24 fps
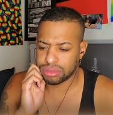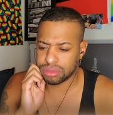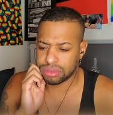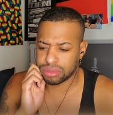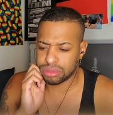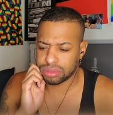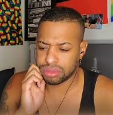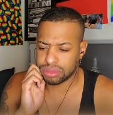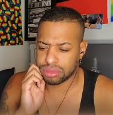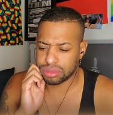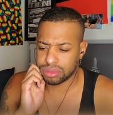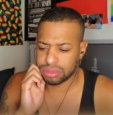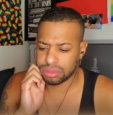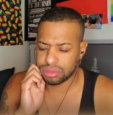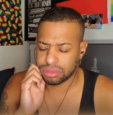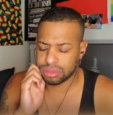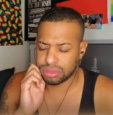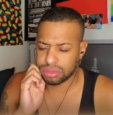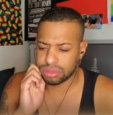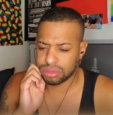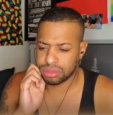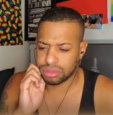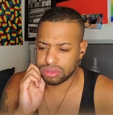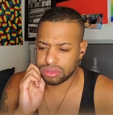
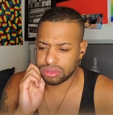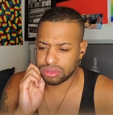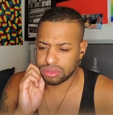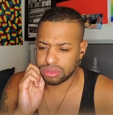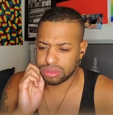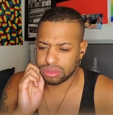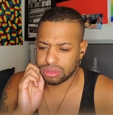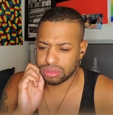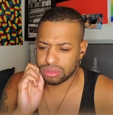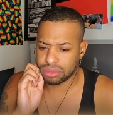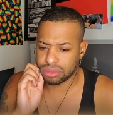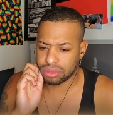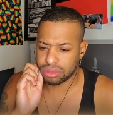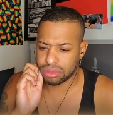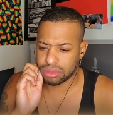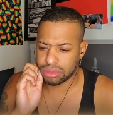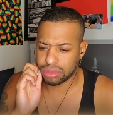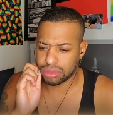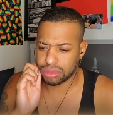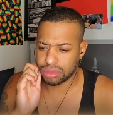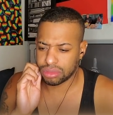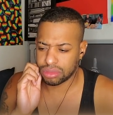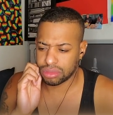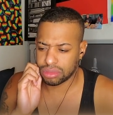
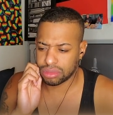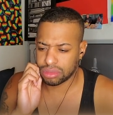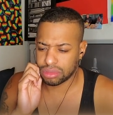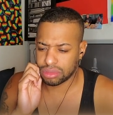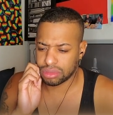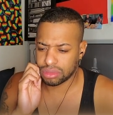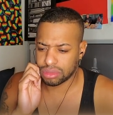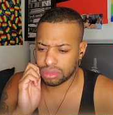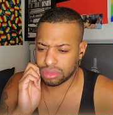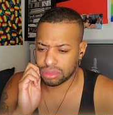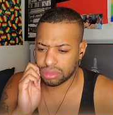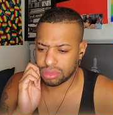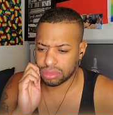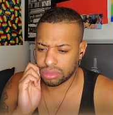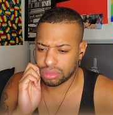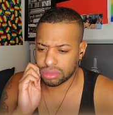[no speech]